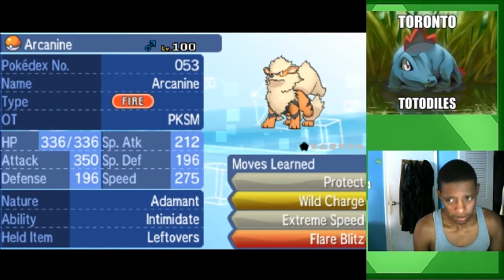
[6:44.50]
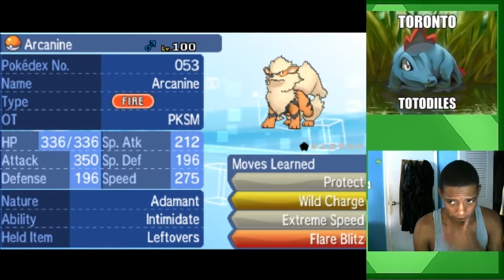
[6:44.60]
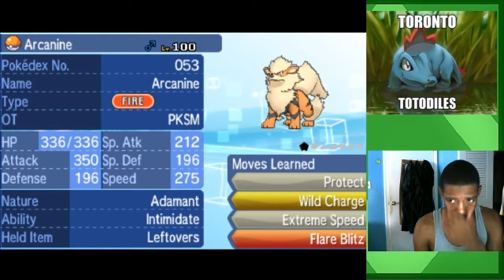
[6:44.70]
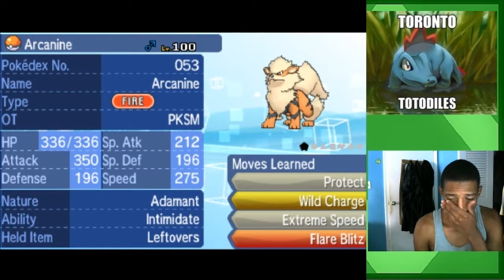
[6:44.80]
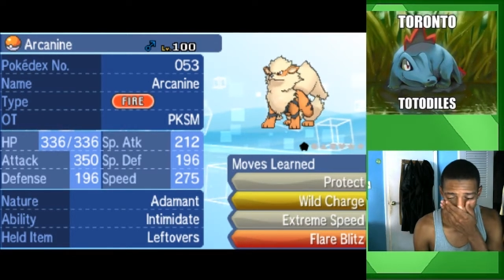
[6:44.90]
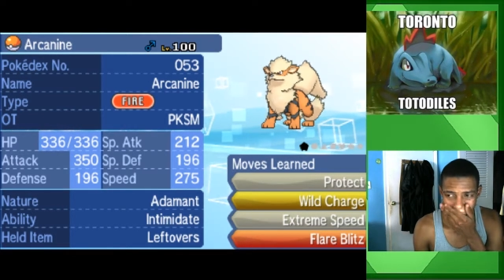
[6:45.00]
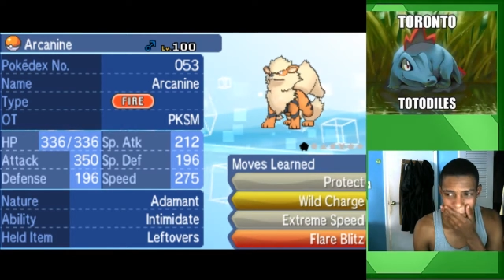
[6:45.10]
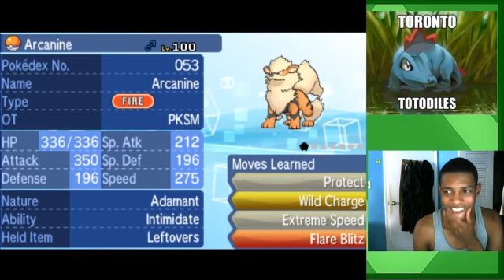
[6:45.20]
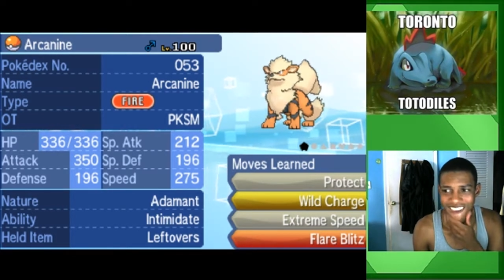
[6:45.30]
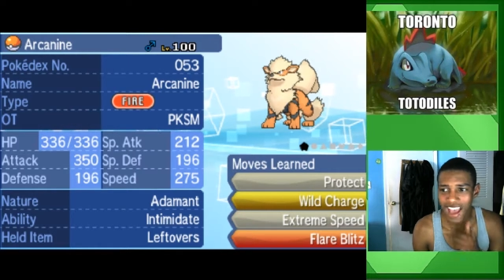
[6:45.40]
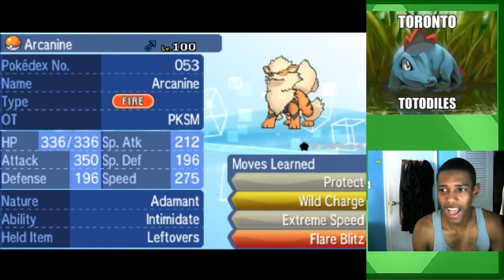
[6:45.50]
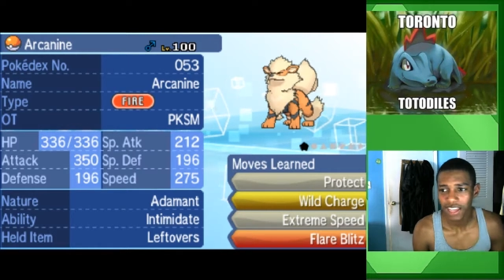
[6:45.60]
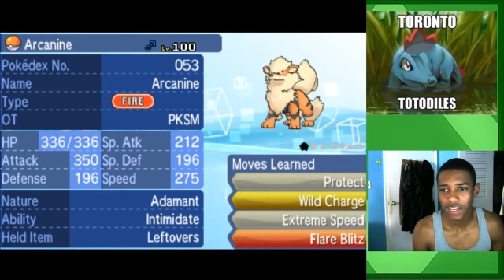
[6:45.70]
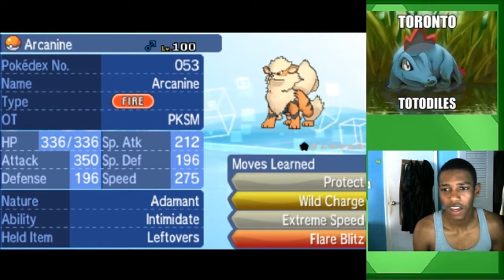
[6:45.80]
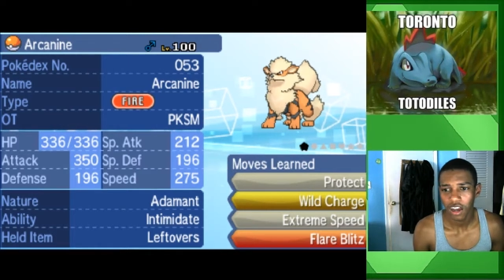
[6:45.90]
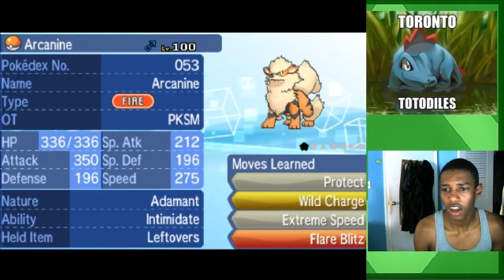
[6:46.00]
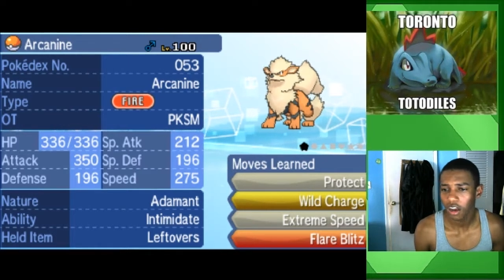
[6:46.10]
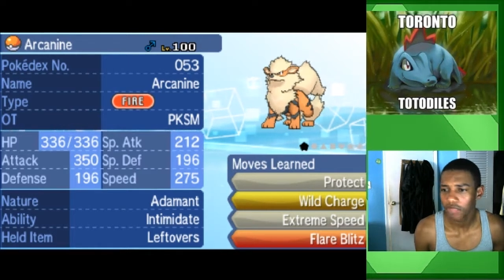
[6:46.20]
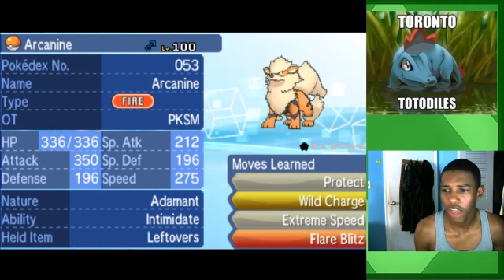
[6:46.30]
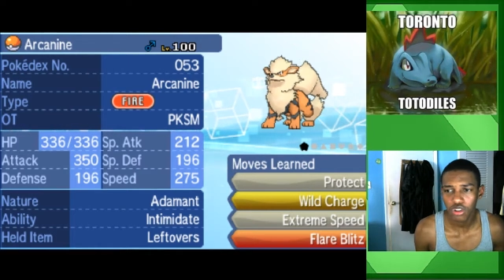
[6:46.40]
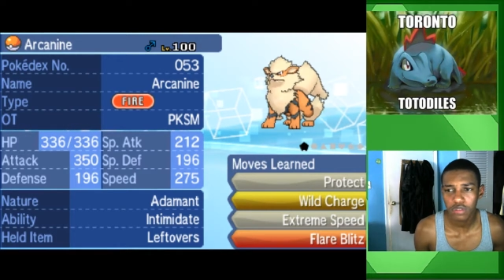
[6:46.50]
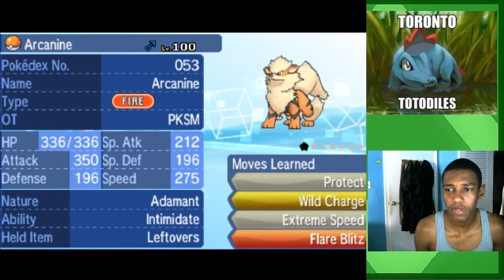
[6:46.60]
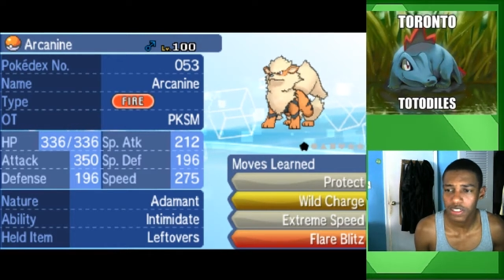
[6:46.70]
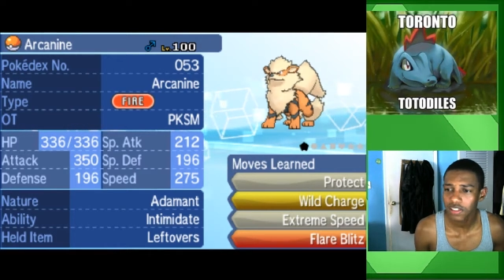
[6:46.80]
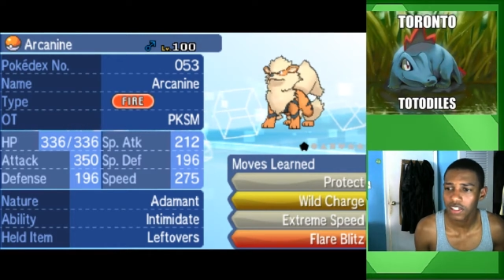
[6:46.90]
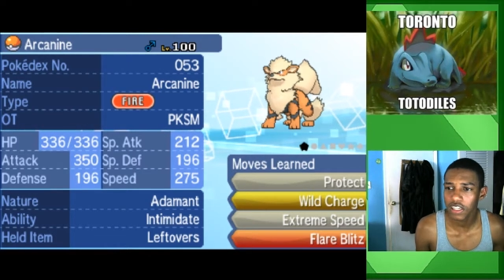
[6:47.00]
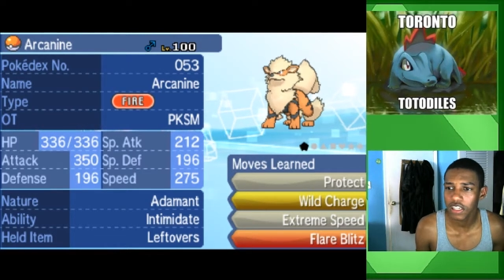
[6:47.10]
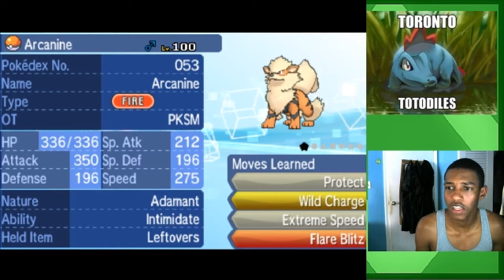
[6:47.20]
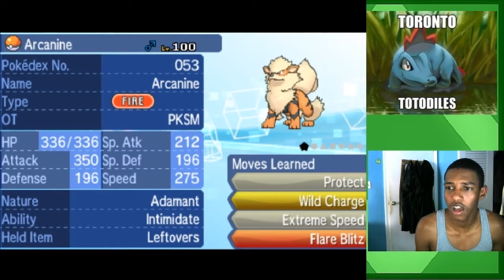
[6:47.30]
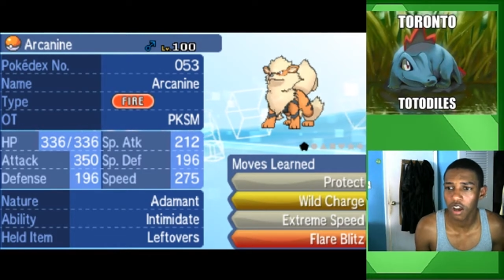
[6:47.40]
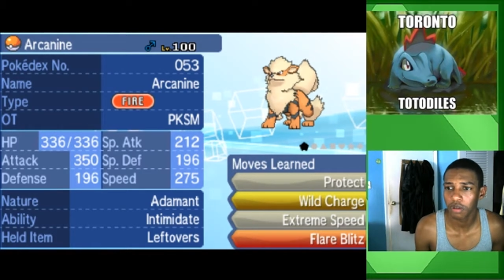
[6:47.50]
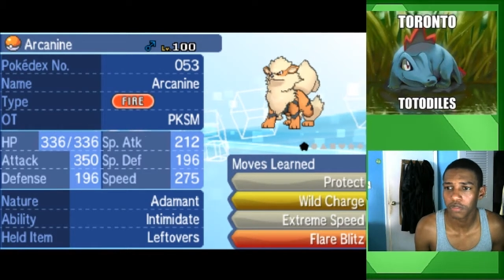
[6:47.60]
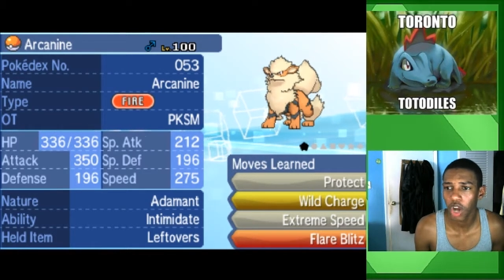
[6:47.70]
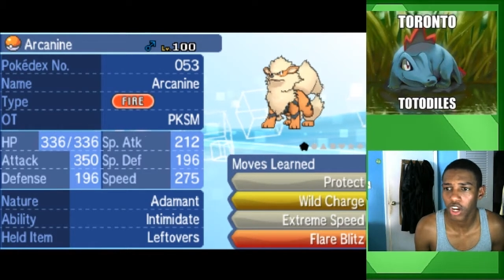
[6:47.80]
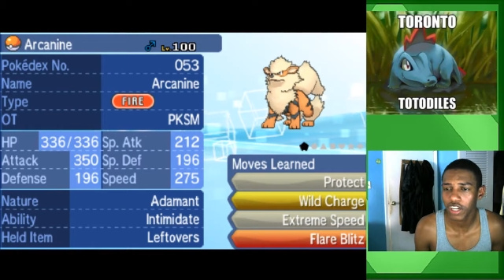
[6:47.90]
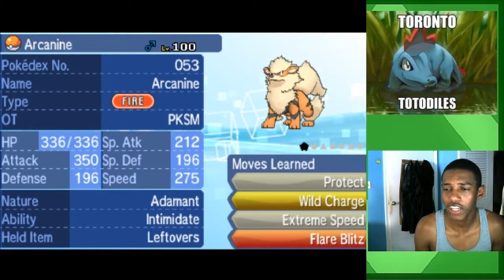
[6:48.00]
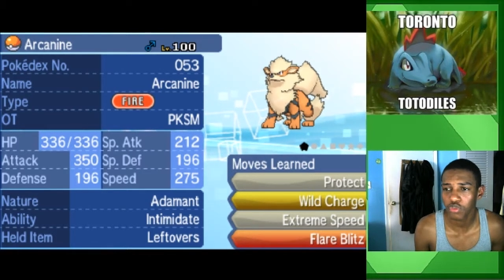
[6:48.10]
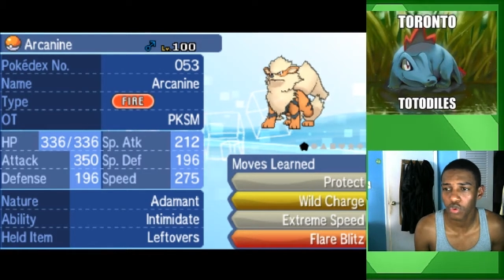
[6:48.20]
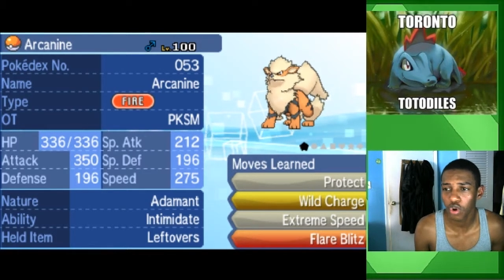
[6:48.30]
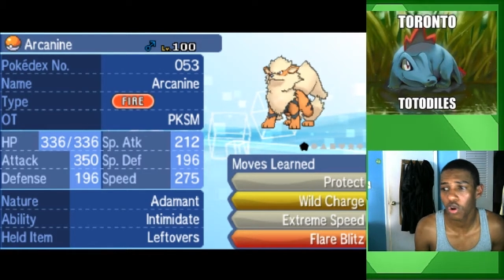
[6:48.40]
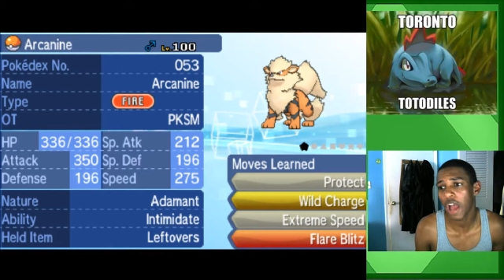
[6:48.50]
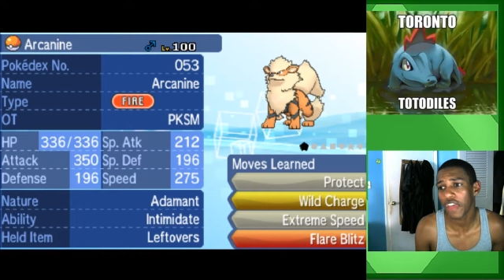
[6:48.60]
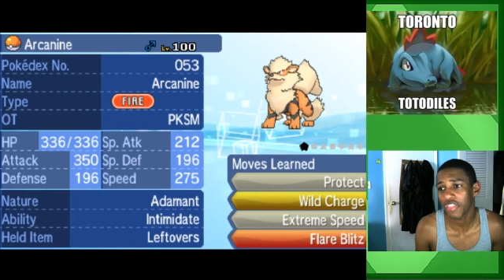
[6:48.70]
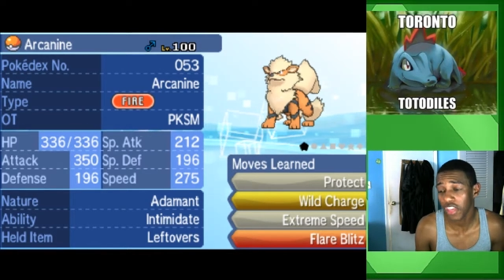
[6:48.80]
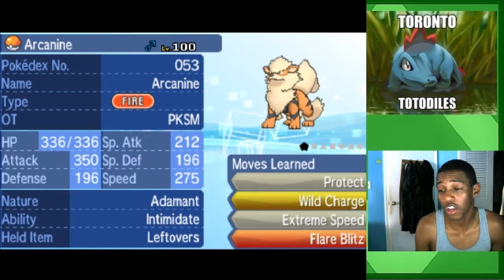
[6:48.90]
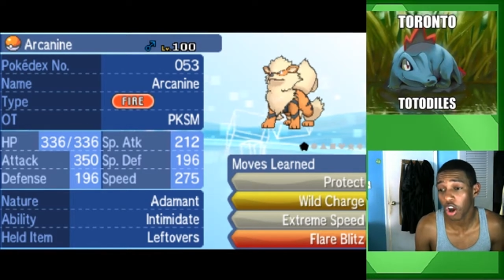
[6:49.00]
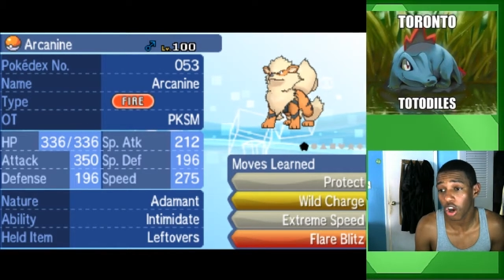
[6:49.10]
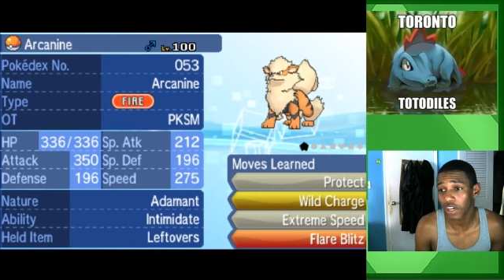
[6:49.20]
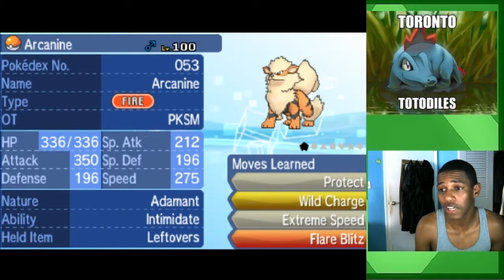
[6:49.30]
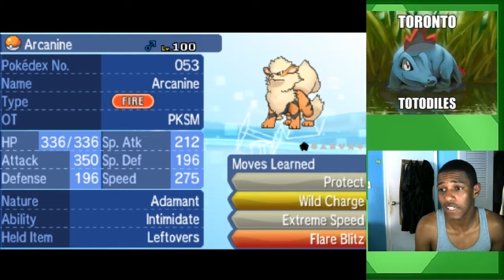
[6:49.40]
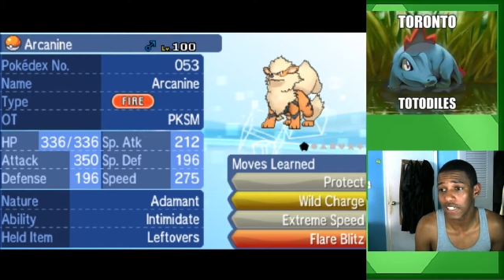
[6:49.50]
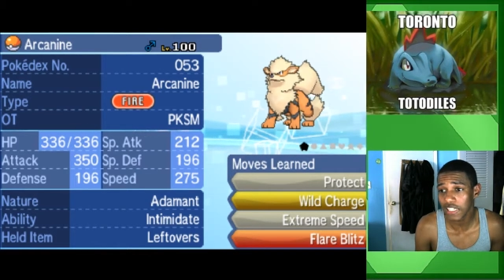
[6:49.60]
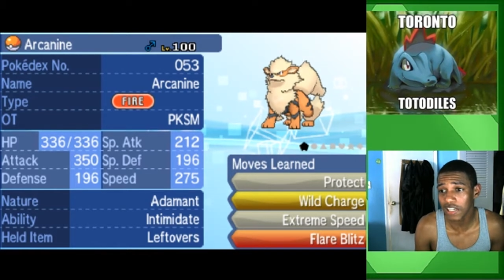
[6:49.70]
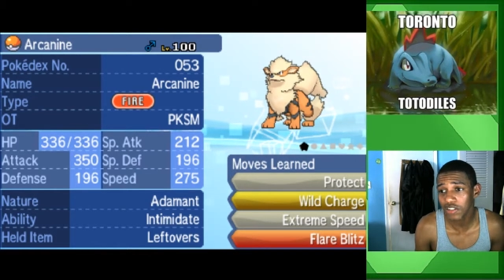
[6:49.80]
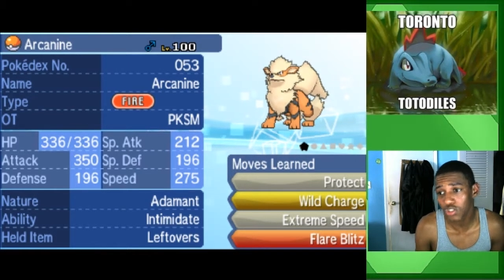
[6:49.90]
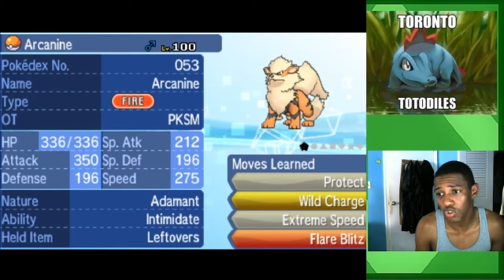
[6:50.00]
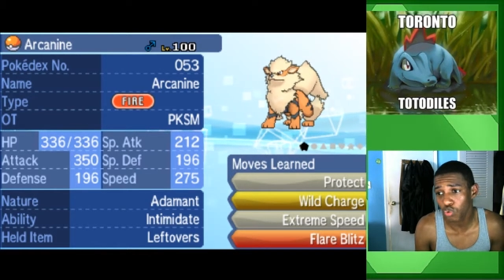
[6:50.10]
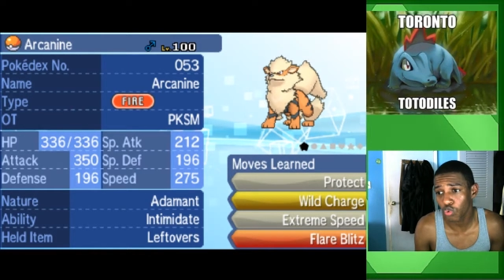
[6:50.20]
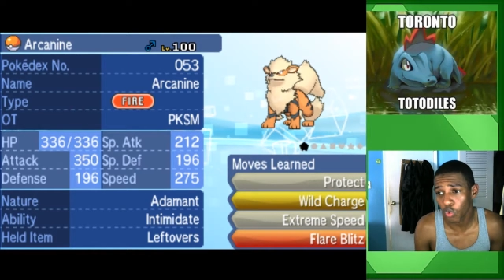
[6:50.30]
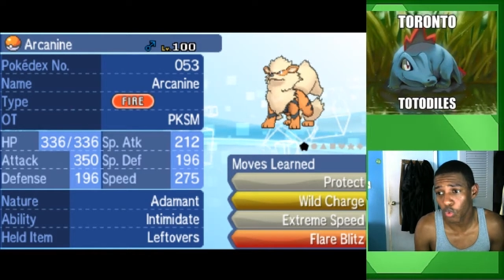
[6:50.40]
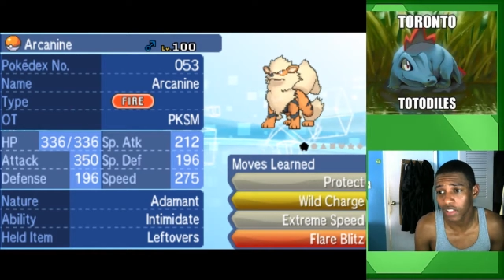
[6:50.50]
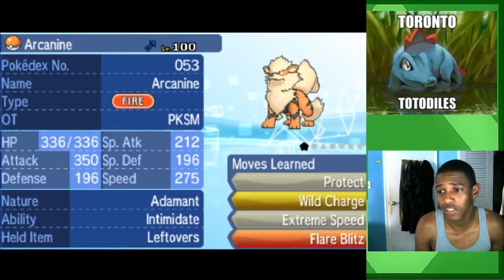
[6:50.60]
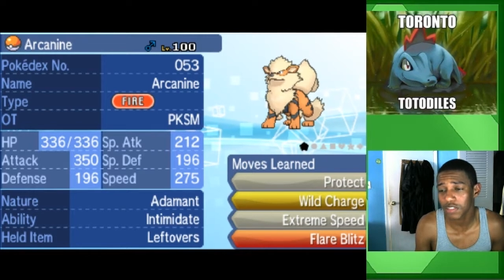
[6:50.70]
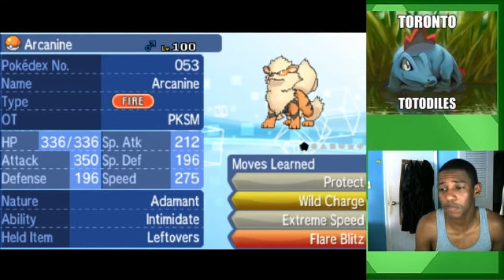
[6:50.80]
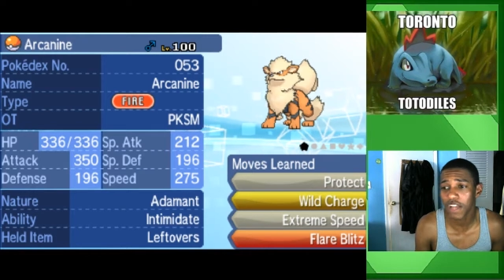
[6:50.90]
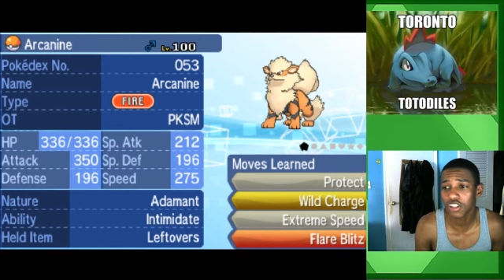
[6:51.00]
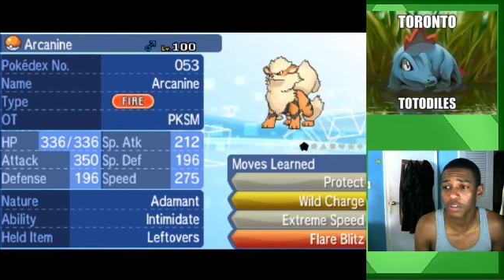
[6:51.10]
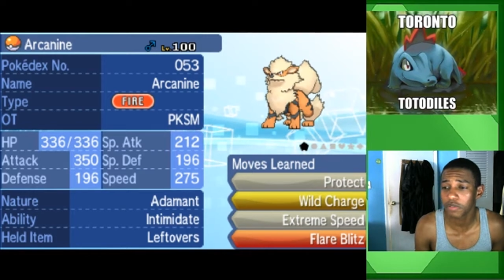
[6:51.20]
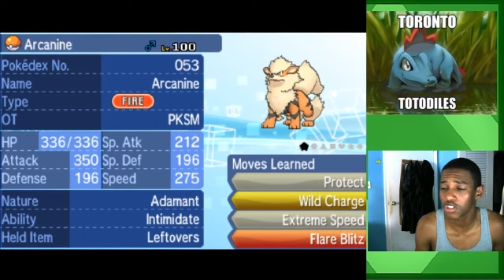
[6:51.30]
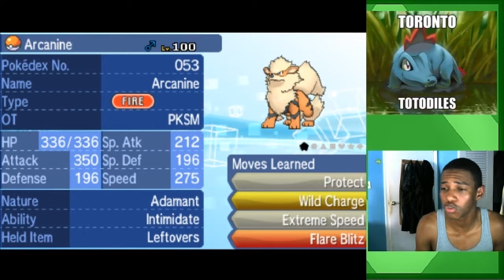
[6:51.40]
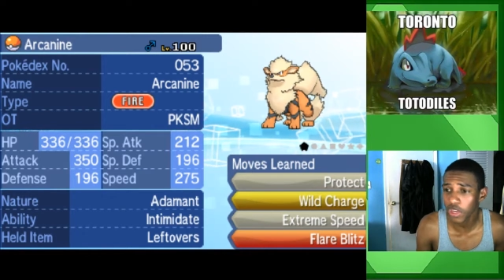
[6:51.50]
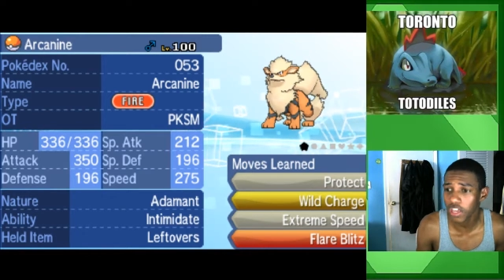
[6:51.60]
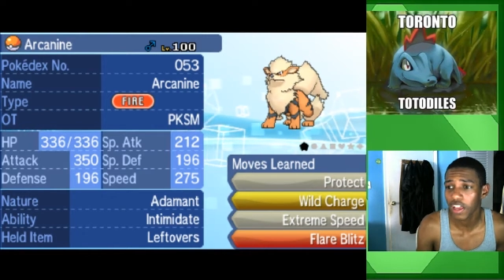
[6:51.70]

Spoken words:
But yeah, that was basically Arcanine's role. I think Arcanine did do great this matchup this week.